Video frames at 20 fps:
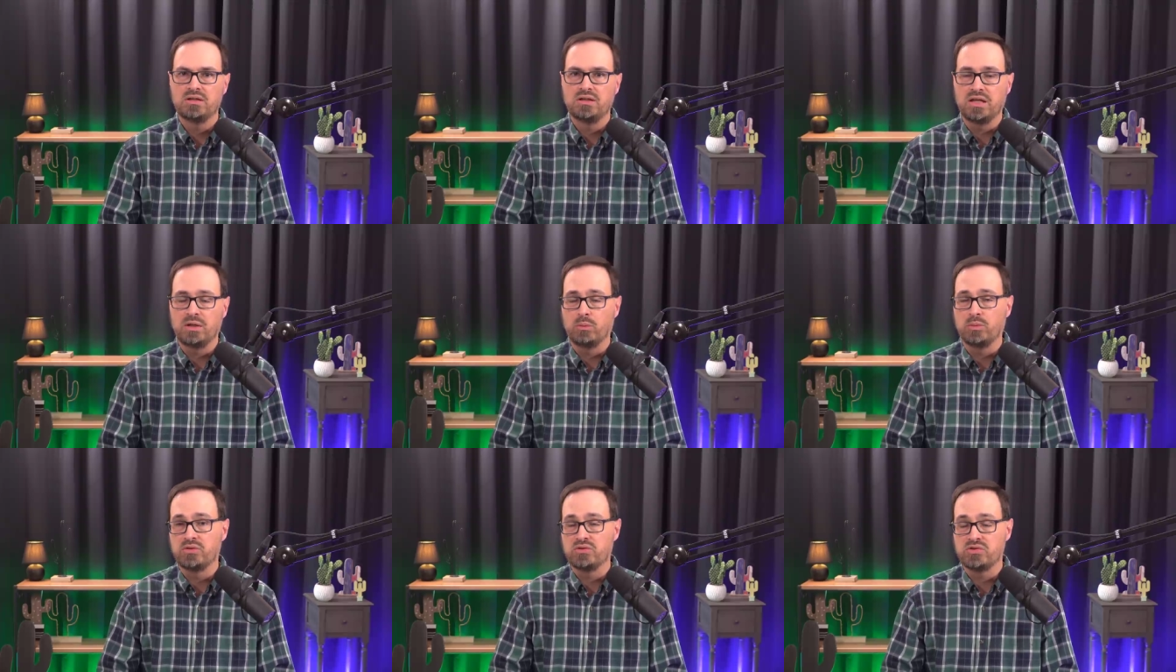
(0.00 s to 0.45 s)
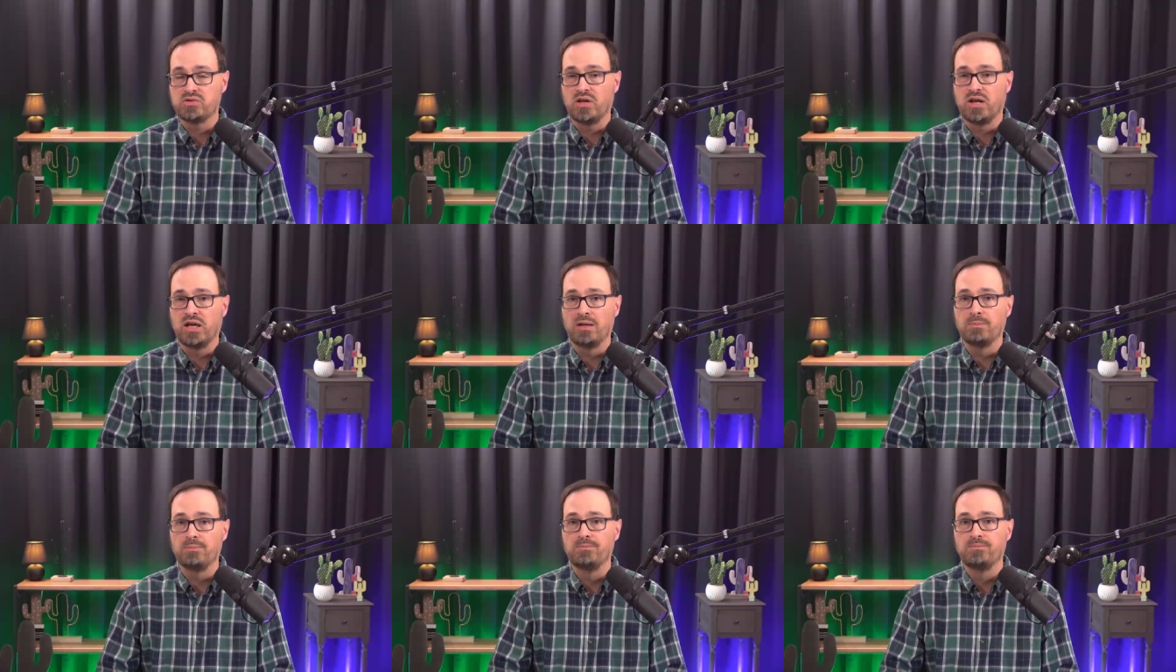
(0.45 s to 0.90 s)
at which
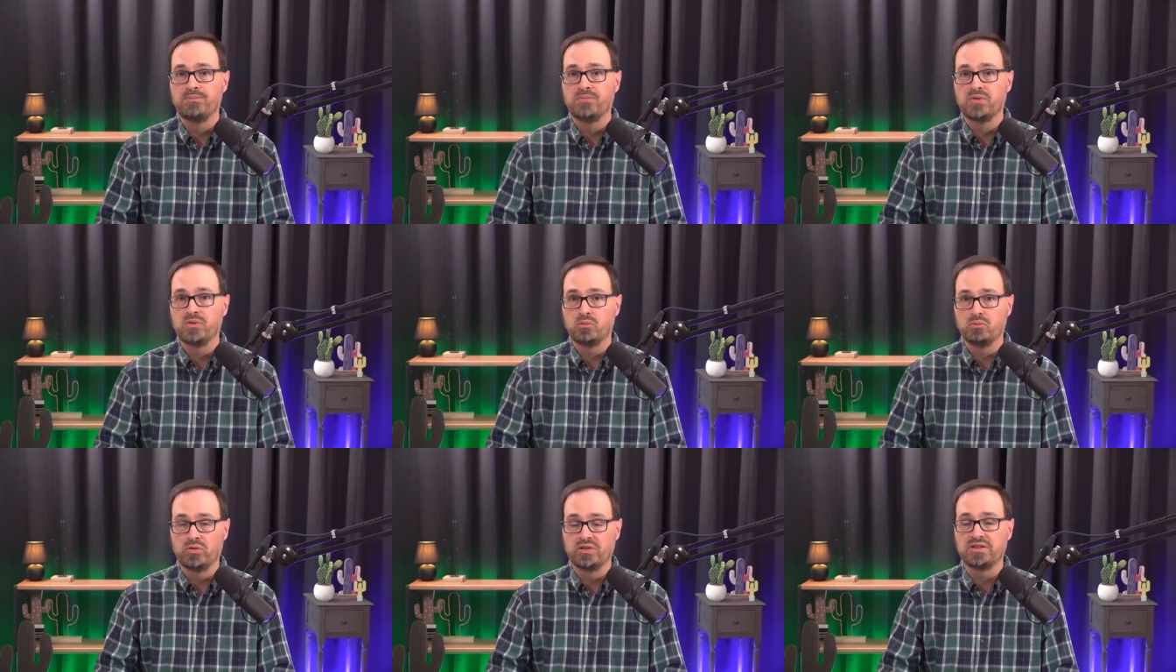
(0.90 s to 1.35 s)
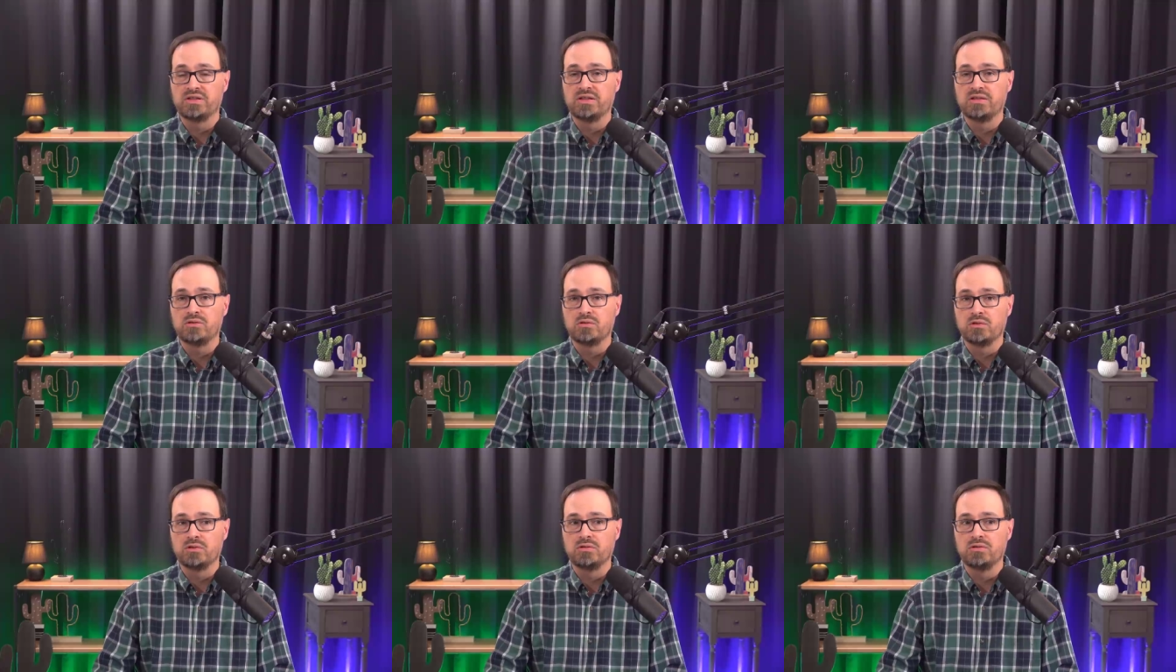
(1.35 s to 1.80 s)
time
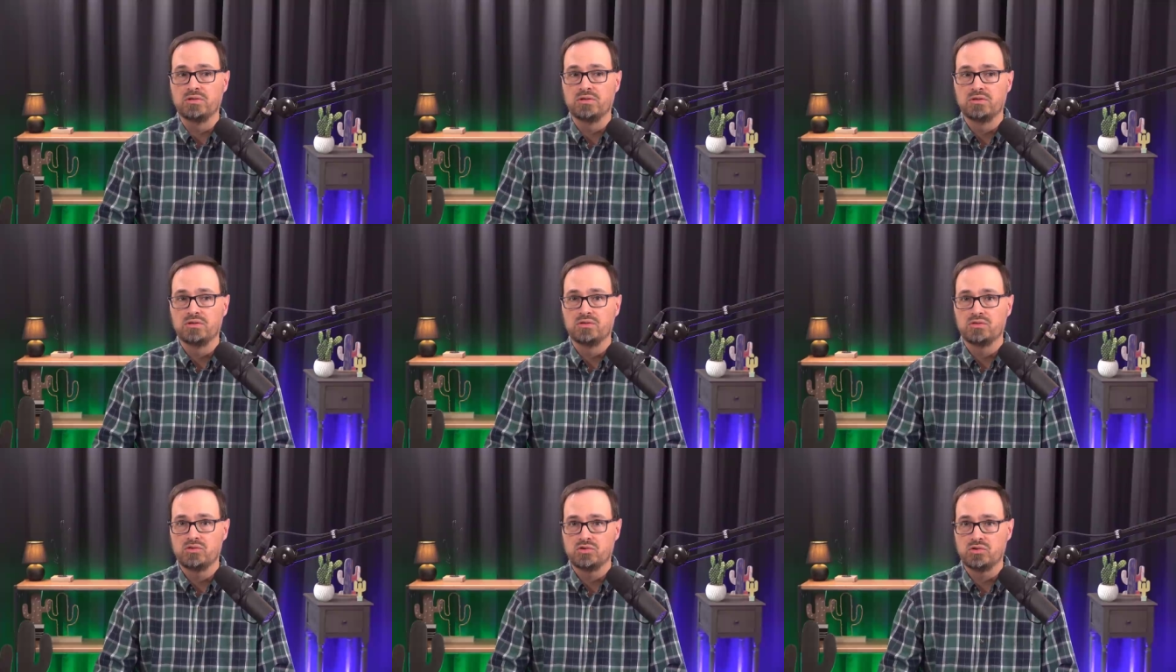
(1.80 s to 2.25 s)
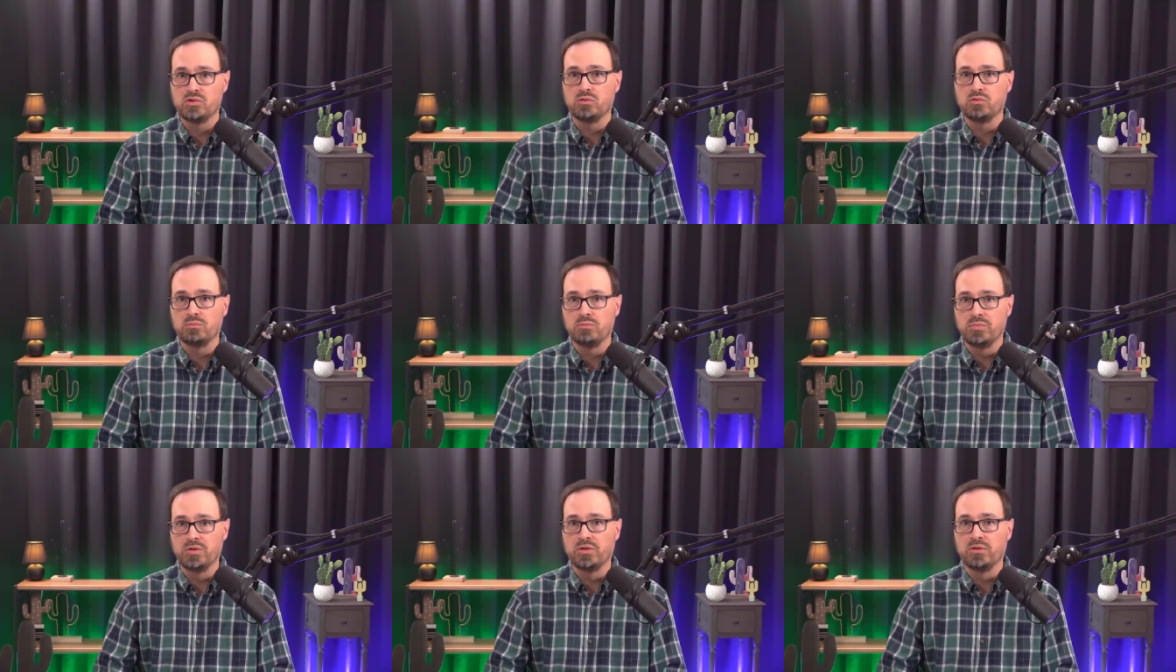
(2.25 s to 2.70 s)
Ricky could
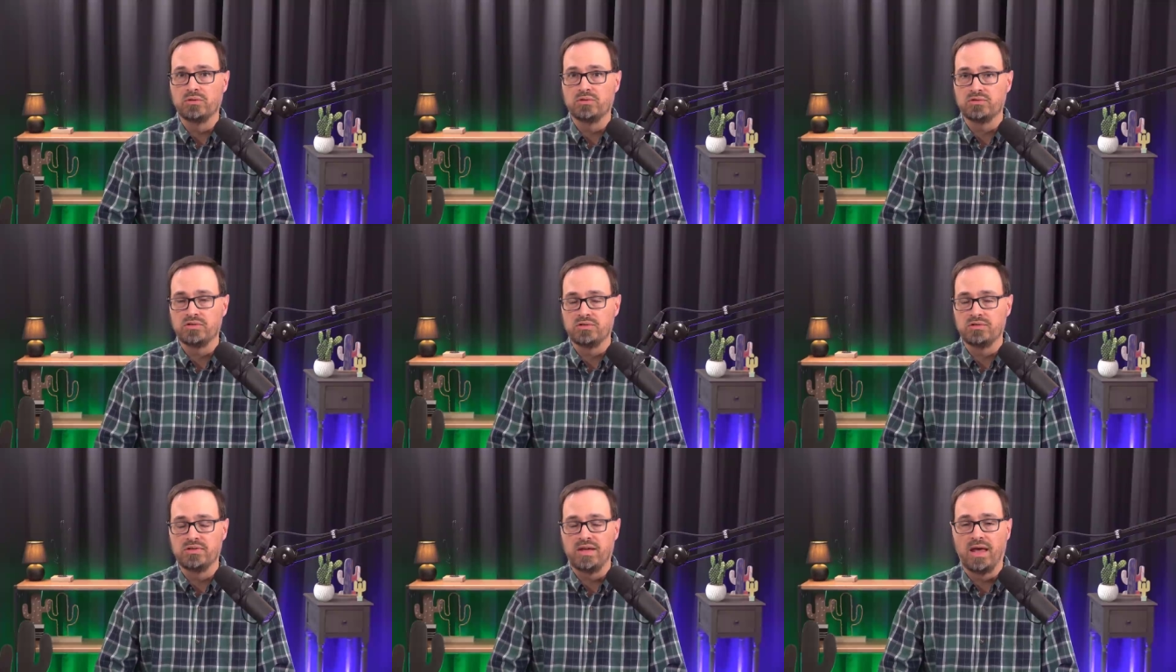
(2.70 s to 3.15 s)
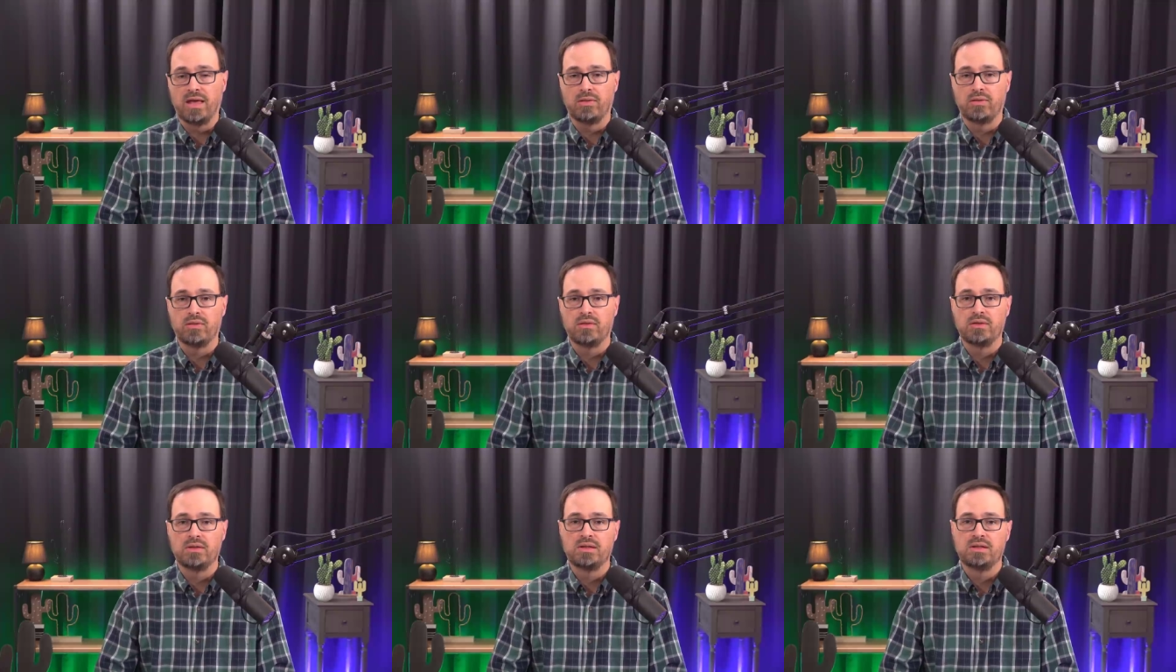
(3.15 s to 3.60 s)
shoot Bill to
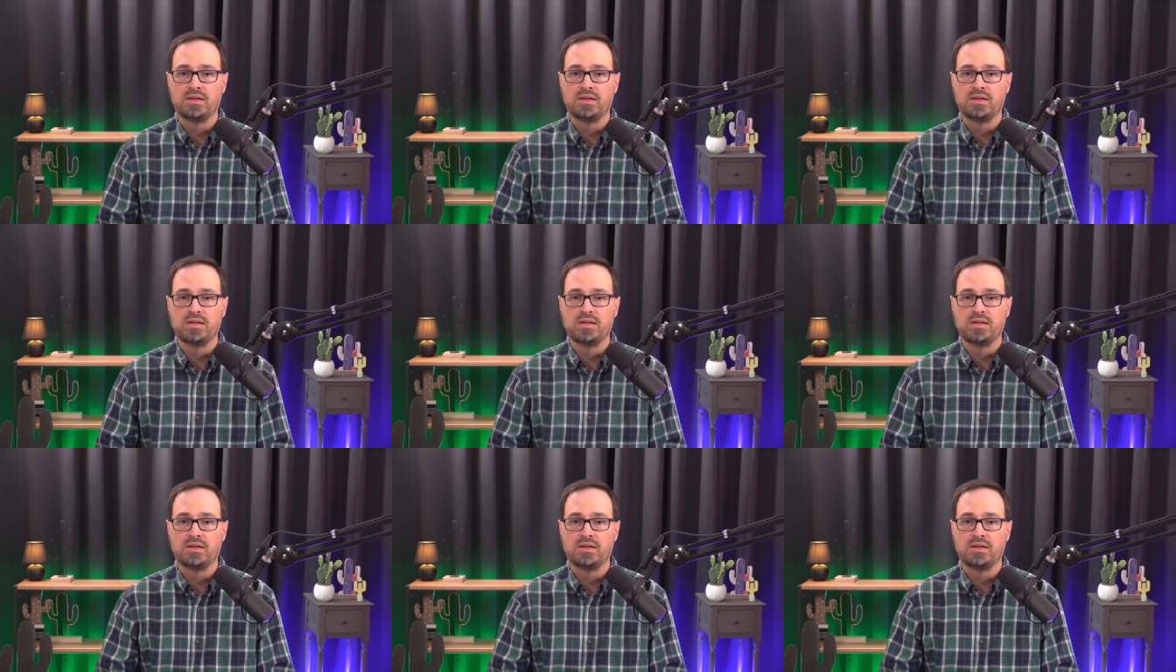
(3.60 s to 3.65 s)
death.